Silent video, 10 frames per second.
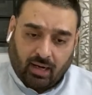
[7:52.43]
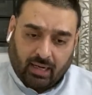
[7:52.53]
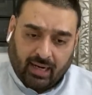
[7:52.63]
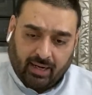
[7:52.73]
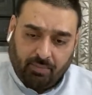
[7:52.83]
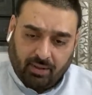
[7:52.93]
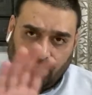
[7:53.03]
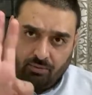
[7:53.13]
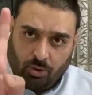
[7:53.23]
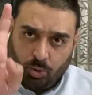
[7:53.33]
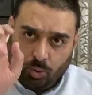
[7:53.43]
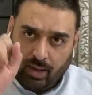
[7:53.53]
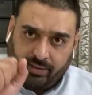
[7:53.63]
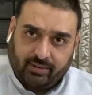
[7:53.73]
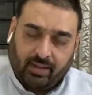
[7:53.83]
let me give you two
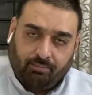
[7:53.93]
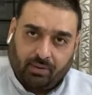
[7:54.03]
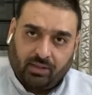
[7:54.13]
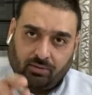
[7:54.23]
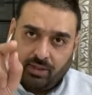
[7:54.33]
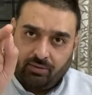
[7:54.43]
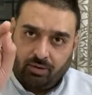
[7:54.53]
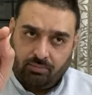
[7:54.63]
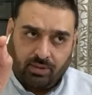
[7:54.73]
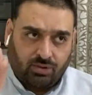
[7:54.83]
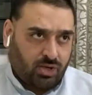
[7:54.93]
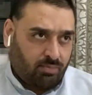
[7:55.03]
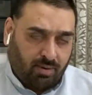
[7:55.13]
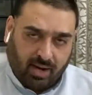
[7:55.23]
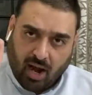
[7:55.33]
examples. It was Mr.
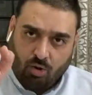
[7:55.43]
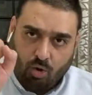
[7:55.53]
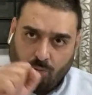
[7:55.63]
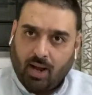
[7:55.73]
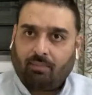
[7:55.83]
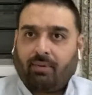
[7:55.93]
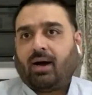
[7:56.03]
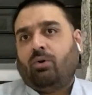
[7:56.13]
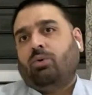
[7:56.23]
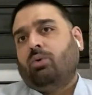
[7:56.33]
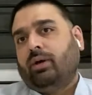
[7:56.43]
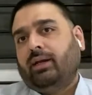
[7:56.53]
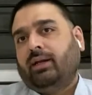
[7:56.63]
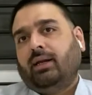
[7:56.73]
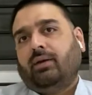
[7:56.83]
Barack Obama who,
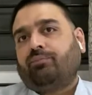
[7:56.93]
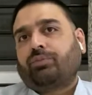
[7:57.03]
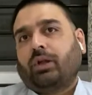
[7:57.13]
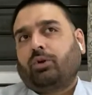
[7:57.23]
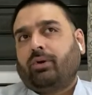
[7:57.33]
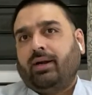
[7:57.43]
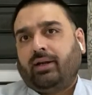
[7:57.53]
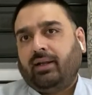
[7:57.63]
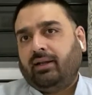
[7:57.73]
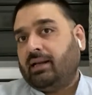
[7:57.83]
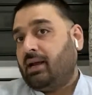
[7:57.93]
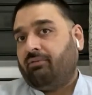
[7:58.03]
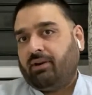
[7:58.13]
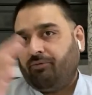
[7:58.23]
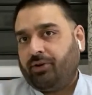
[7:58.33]
in
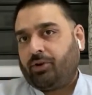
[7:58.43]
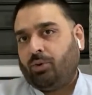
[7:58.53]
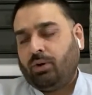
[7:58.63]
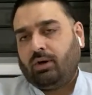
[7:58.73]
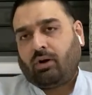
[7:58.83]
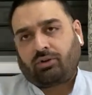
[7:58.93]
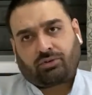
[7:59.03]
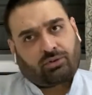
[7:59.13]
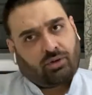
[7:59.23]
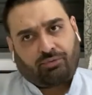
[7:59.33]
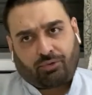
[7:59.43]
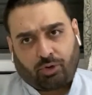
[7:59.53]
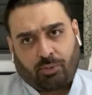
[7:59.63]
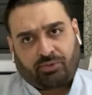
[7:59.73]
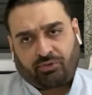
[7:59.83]
2011, withdrew lots of troops